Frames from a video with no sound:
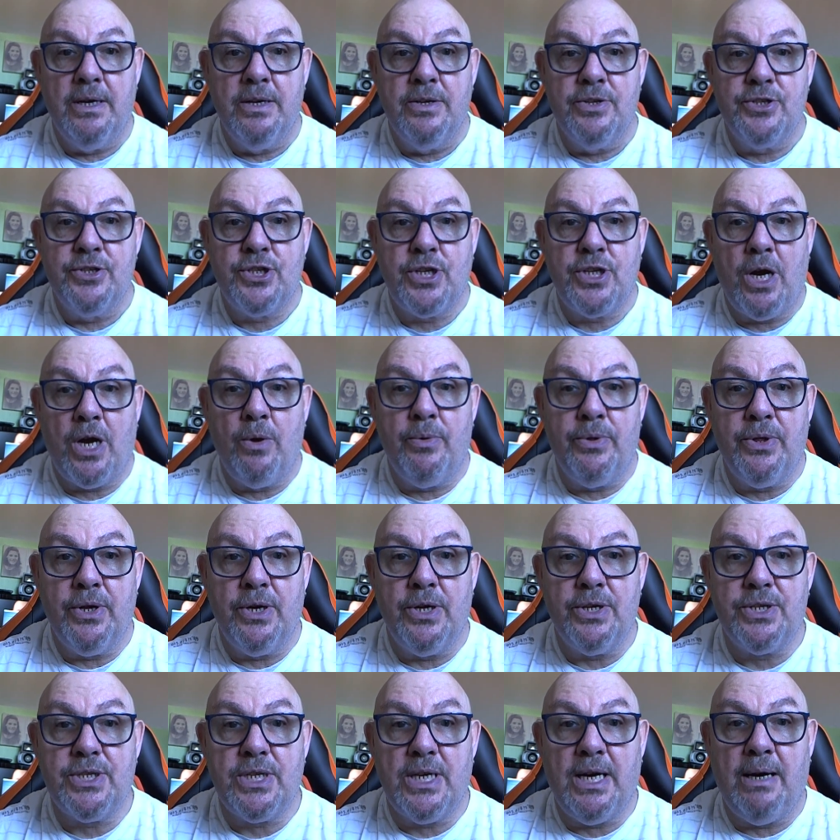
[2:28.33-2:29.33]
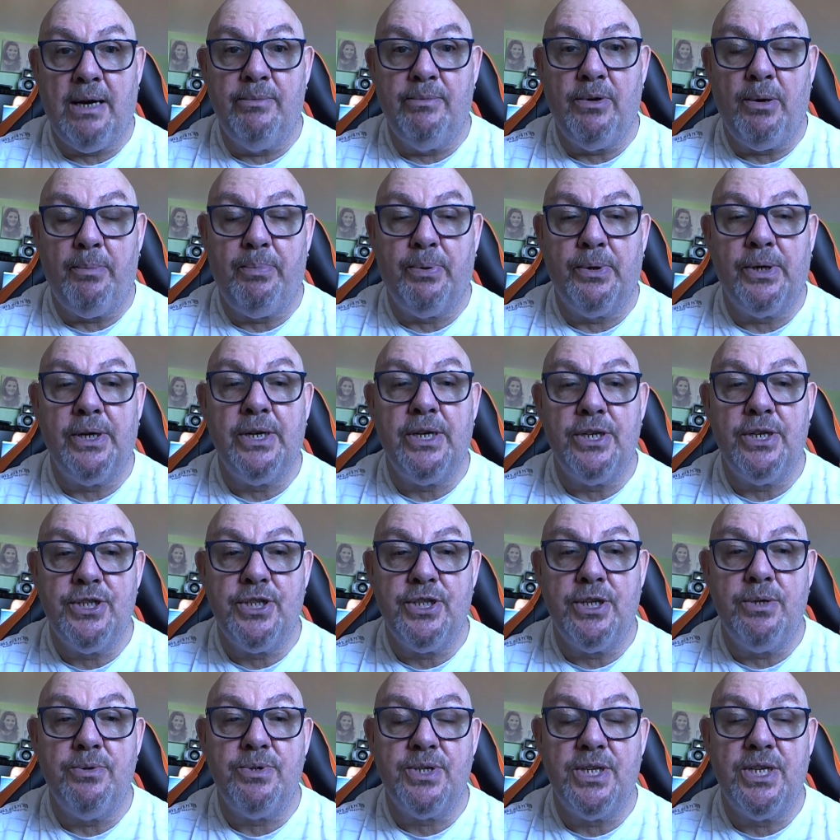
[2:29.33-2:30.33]
so that I'm not putting a
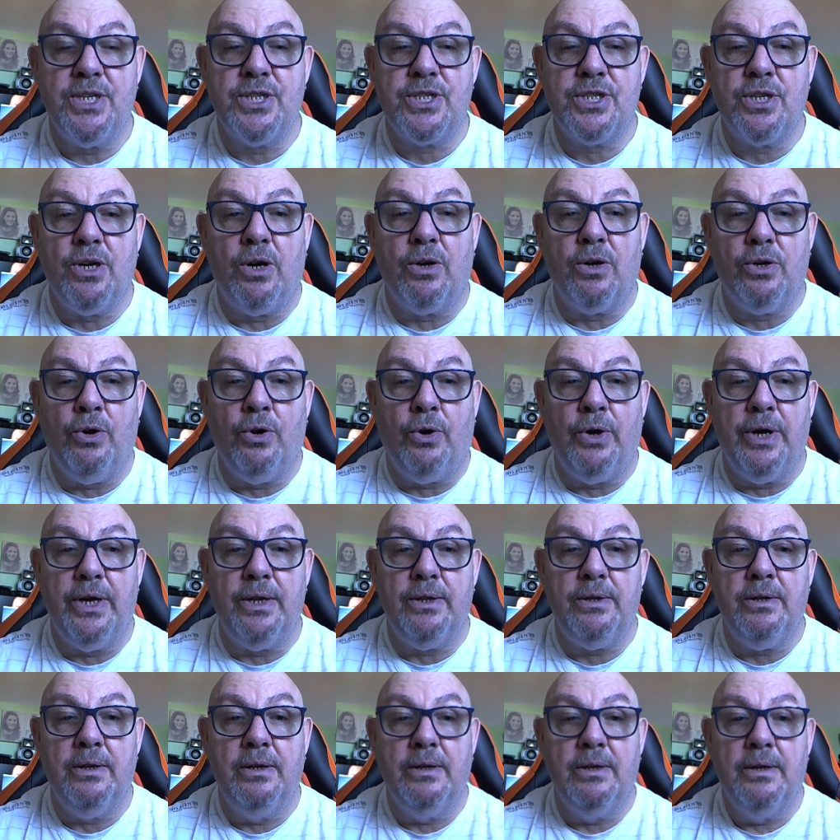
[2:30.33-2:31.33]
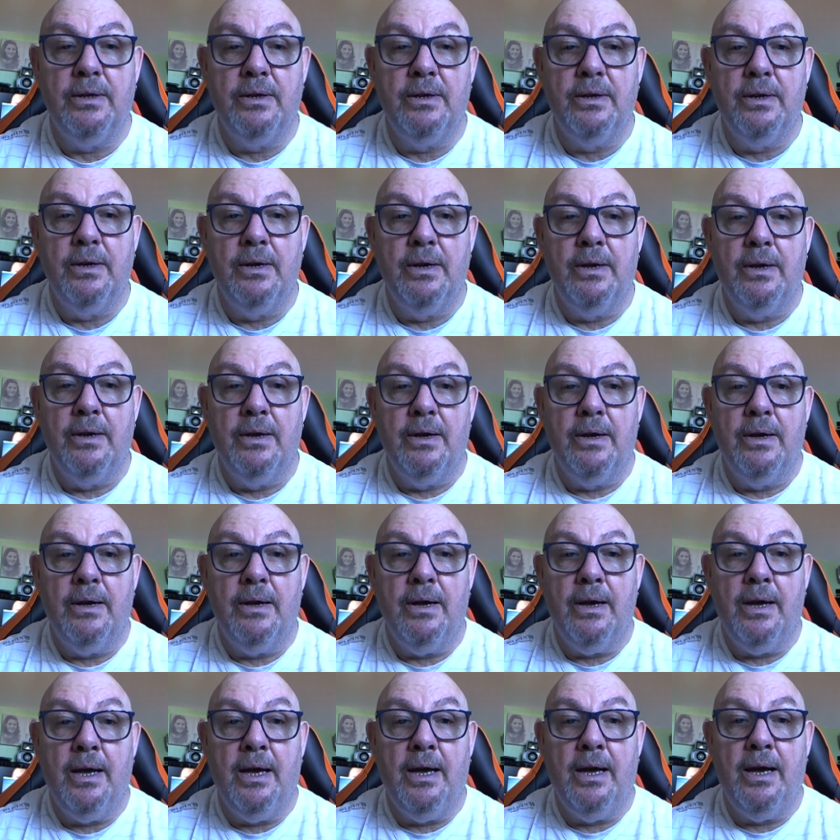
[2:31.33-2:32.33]
juice in a stock coil,
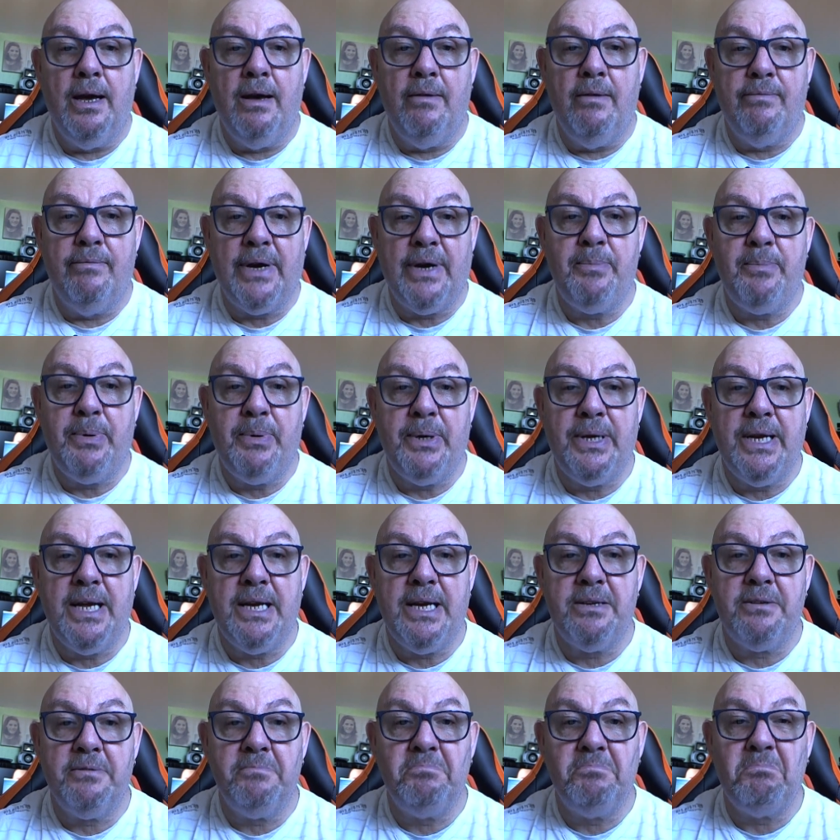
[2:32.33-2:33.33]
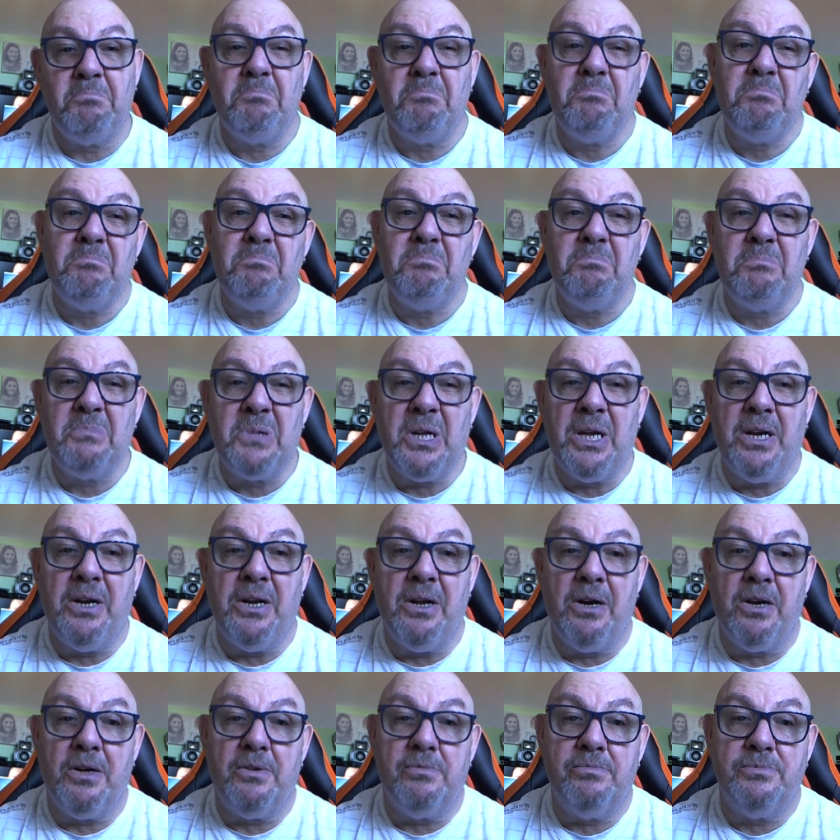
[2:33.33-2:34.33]
vaping it, you
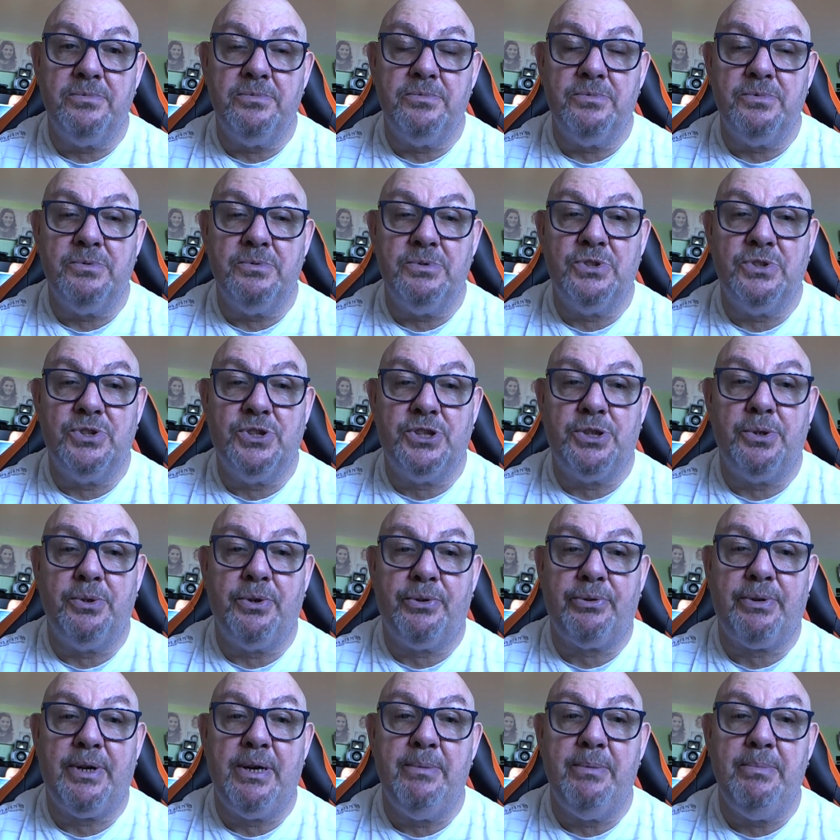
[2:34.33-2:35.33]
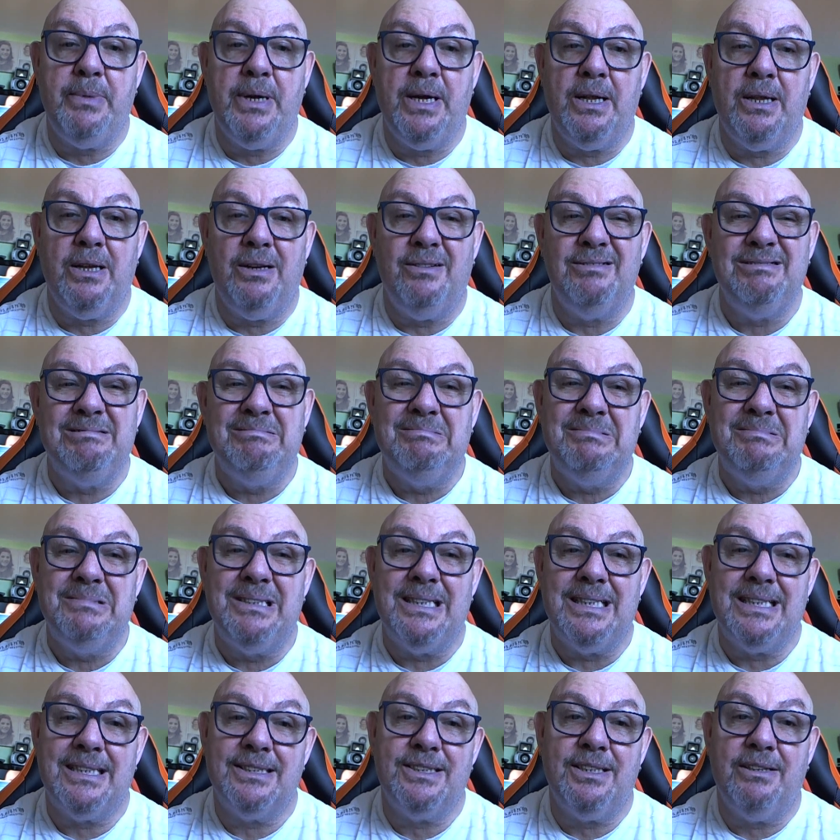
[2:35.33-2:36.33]
know, 2 or 3 mil. Oh,
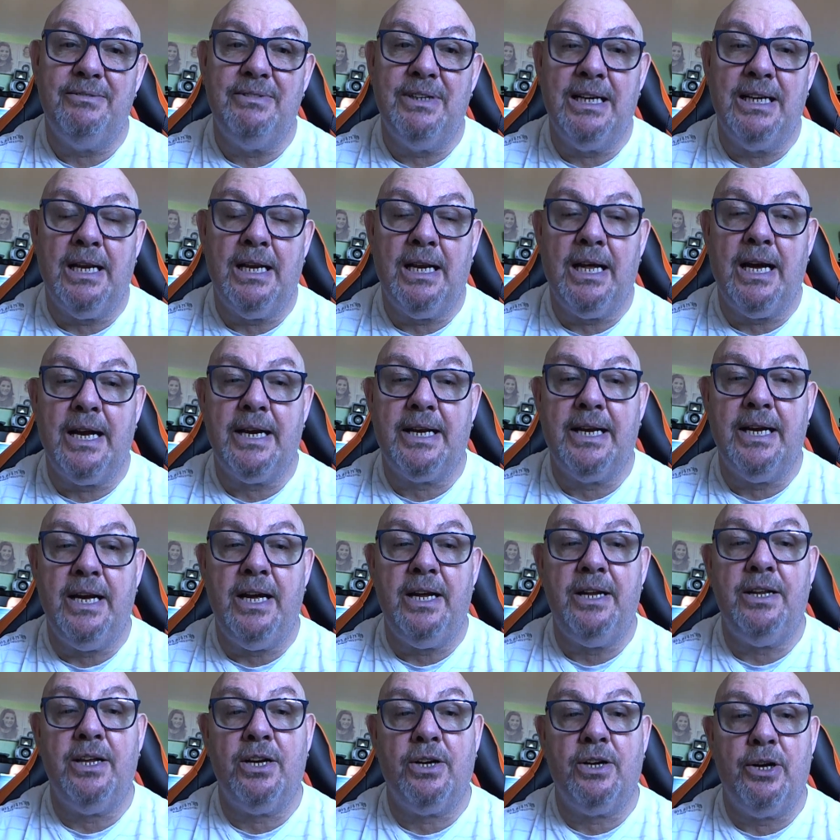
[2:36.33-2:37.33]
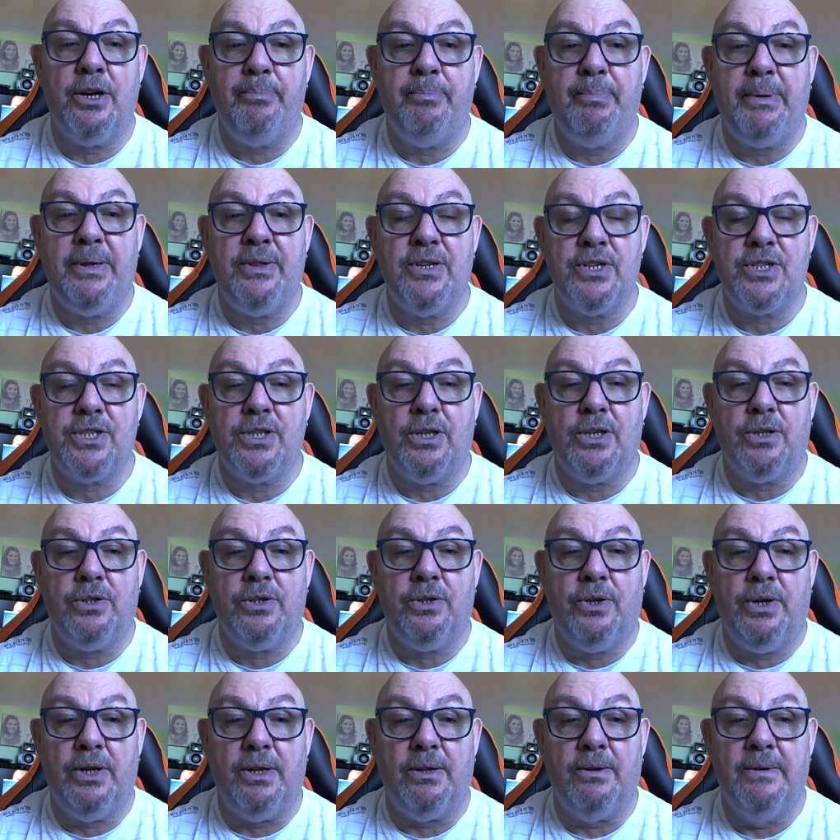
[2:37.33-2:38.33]
well, I don't really like it, and you've got to bin the stock
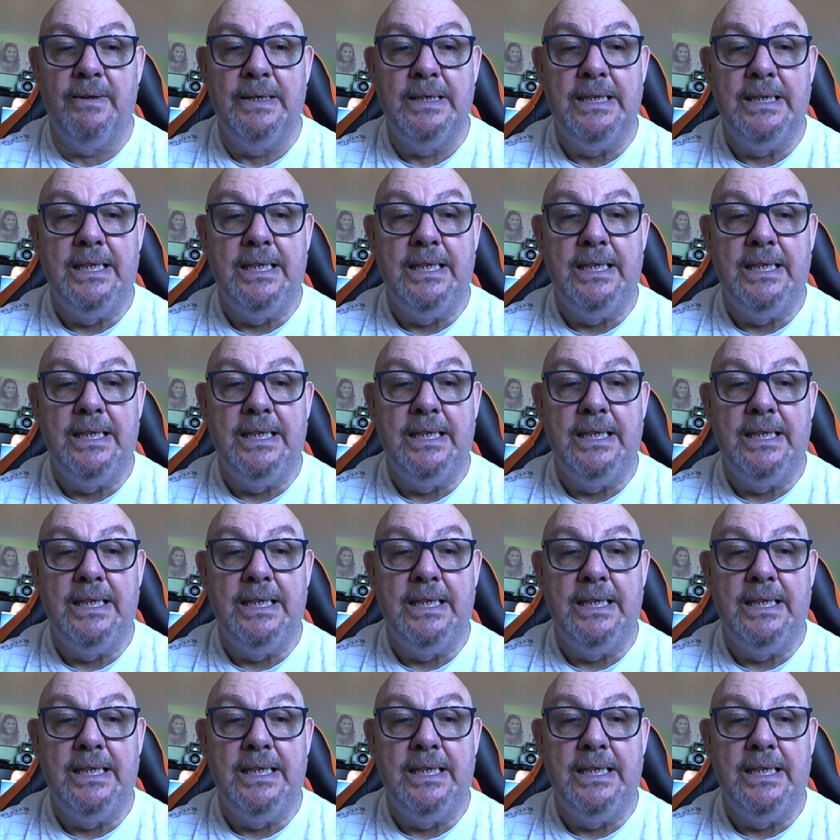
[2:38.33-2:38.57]
coil.